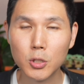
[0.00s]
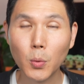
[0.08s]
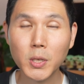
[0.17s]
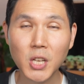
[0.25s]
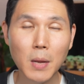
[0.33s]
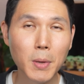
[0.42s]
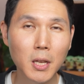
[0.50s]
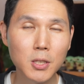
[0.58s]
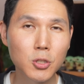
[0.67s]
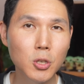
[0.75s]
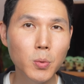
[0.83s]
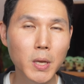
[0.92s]
So what JBL
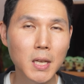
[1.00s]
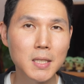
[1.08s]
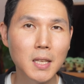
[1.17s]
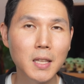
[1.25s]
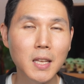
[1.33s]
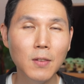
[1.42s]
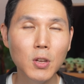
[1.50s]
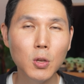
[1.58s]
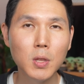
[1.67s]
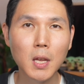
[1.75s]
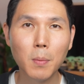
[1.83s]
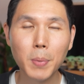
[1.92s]
is doing is giving
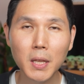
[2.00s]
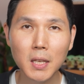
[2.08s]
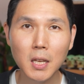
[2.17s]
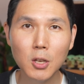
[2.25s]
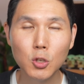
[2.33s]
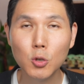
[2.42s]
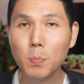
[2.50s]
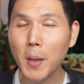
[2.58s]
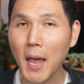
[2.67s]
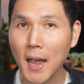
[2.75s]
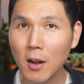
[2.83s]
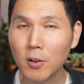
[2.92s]
you the ability to
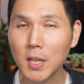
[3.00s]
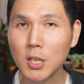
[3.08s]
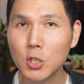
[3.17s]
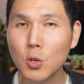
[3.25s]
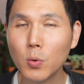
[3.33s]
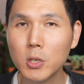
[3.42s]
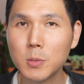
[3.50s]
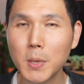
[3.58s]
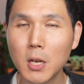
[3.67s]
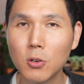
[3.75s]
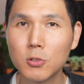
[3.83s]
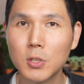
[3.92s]
pair these newer
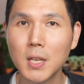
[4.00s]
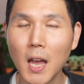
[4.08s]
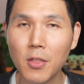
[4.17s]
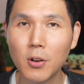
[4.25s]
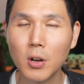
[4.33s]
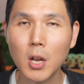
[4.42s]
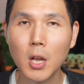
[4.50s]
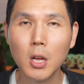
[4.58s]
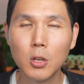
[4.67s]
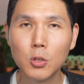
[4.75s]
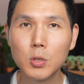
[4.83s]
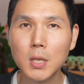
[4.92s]
speakers together
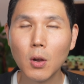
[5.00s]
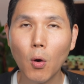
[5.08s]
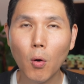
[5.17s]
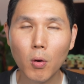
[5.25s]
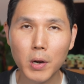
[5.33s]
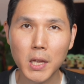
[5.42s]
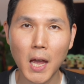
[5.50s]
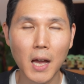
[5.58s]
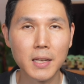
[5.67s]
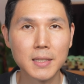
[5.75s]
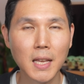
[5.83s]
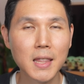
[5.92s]
using
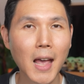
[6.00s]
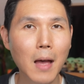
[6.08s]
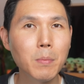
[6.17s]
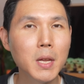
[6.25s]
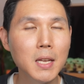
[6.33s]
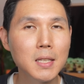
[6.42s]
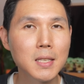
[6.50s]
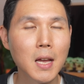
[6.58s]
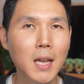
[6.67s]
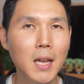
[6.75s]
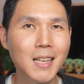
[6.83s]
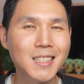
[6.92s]
Auracast. And that means
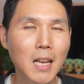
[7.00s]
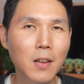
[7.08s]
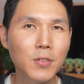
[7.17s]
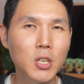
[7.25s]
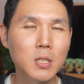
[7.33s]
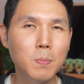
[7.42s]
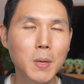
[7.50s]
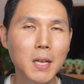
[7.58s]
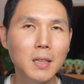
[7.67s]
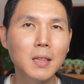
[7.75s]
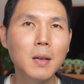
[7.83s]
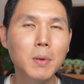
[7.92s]
instead of just
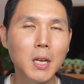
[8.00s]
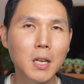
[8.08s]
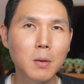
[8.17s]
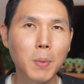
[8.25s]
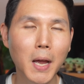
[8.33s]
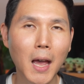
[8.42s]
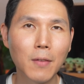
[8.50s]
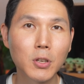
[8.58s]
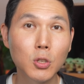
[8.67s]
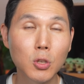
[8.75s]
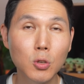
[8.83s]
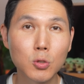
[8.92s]
being limited by having
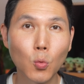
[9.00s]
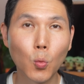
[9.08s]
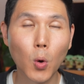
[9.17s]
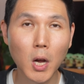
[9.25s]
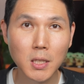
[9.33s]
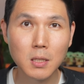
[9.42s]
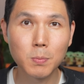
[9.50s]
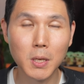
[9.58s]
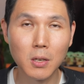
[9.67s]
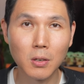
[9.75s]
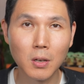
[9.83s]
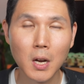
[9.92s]
to use one
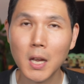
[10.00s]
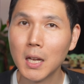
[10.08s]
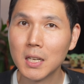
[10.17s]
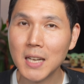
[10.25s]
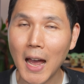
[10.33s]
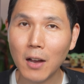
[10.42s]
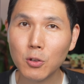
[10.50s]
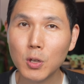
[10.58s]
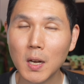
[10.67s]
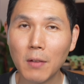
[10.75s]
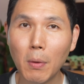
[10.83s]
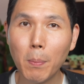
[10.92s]
speaker, now you
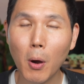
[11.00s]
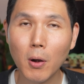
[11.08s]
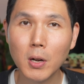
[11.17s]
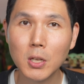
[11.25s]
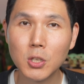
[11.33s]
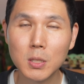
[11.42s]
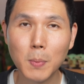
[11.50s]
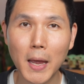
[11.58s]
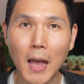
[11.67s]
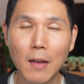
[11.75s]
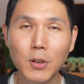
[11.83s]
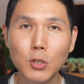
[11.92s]
can have a party just by
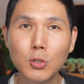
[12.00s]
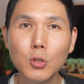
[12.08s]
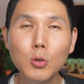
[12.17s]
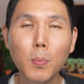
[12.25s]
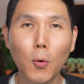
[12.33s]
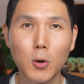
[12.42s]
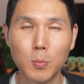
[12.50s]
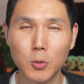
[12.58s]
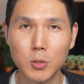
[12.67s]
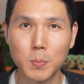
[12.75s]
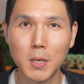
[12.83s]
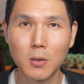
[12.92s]
having two
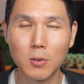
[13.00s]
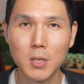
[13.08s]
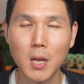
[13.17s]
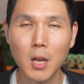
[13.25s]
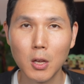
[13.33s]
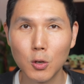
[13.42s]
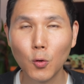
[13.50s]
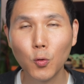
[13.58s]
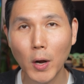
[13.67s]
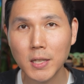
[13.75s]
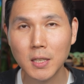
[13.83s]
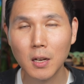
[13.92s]
portable speakers. Your
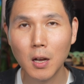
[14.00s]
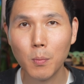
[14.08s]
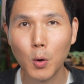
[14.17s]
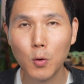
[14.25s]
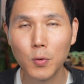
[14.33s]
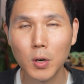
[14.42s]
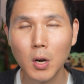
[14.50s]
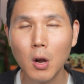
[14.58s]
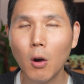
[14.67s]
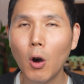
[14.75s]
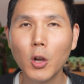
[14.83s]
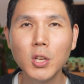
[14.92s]
friends could come over.
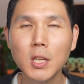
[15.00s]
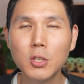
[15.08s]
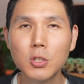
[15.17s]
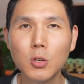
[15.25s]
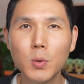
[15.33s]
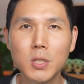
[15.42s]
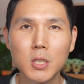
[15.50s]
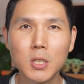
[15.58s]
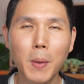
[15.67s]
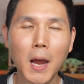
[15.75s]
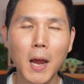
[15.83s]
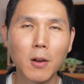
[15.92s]
All you need to do is
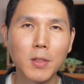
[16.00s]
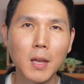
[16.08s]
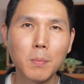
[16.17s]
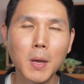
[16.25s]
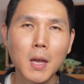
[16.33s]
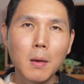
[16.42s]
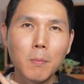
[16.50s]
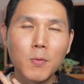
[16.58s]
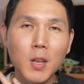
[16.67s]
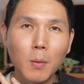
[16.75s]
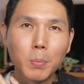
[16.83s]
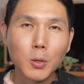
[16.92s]
just pair them
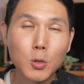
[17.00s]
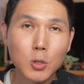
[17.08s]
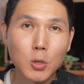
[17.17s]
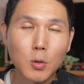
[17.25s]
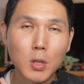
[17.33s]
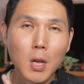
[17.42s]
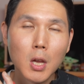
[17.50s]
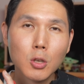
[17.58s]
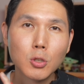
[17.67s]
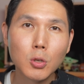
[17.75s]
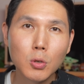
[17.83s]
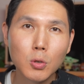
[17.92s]
via Bluetooth
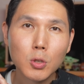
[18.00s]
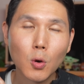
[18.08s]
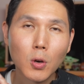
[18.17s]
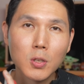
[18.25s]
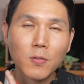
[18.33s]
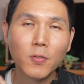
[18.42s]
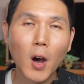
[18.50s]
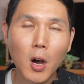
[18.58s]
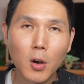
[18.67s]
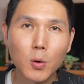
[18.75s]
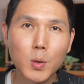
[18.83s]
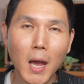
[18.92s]
to your
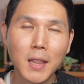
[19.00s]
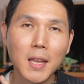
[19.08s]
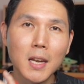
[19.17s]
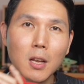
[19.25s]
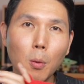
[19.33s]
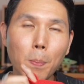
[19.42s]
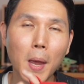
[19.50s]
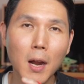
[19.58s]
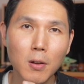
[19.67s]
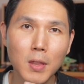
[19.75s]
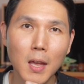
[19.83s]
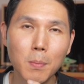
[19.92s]
phone and then it'll
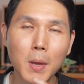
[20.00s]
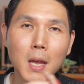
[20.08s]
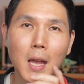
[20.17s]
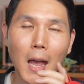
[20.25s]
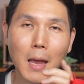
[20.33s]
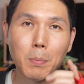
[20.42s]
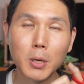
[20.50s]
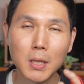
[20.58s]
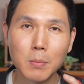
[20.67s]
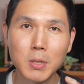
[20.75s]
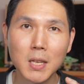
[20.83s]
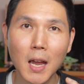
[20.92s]
pair them and put
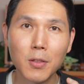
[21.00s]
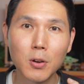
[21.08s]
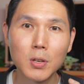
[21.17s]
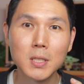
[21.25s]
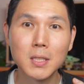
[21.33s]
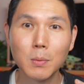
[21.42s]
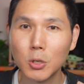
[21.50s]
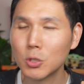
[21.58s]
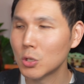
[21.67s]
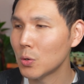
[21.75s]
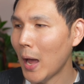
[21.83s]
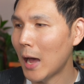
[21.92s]
them together similar
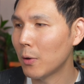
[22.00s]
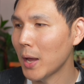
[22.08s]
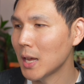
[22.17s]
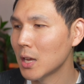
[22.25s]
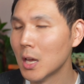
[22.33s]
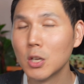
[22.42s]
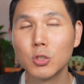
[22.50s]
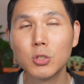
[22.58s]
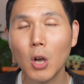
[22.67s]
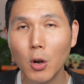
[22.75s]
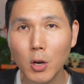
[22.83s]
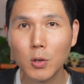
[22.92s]
to how a
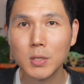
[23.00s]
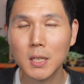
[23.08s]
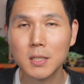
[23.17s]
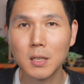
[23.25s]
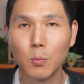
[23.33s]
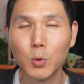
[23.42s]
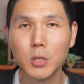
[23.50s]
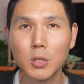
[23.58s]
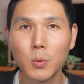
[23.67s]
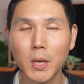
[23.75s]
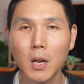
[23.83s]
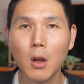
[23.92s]
Sonos system would
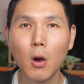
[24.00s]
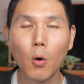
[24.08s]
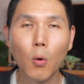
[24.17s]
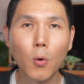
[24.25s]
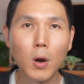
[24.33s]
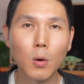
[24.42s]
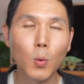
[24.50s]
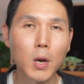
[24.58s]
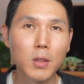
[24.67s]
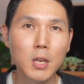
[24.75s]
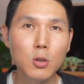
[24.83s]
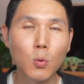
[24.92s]
do it or one
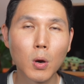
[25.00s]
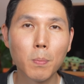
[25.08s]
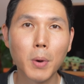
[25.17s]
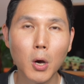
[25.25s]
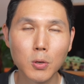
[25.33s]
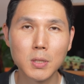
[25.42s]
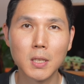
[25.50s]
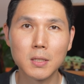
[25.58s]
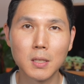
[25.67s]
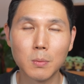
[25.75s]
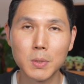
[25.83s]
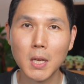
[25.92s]
of the newer Bose
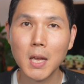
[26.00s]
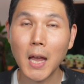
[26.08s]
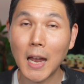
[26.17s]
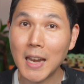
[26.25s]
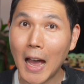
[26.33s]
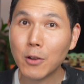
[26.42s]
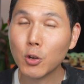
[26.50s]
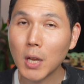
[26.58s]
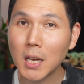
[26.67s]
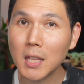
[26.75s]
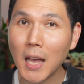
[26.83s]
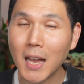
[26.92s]
systems. And now you're
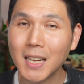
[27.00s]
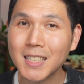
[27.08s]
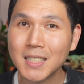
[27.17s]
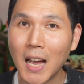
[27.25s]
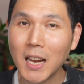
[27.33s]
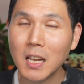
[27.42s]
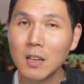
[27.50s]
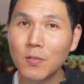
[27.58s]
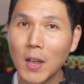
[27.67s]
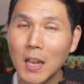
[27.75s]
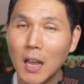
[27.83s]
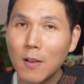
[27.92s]
getting that inside
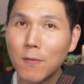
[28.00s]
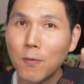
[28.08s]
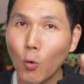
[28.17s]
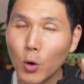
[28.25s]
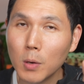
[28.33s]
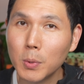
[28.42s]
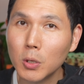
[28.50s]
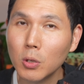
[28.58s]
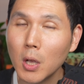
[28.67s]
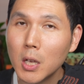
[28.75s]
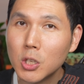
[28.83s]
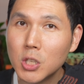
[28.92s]
of a affordable
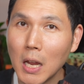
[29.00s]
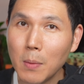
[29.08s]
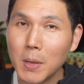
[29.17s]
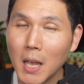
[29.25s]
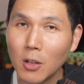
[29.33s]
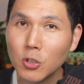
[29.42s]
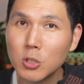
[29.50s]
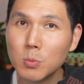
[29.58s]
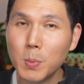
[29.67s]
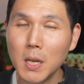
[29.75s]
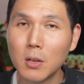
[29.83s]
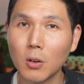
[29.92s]
JBL
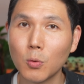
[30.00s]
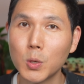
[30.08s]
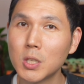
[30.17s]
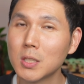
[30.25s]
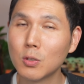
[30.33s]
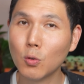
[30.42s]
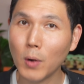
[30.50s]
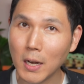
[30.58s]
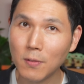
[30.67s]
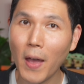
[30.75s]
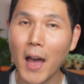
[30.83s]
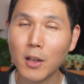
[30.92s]
speaker, which is
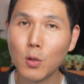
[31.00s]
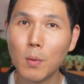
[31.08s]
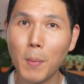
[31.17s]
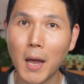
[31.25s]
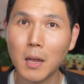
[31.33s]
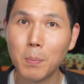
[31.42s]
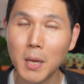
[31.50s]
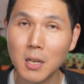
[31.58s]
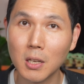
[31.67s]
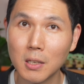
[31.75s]
great value in my opinion.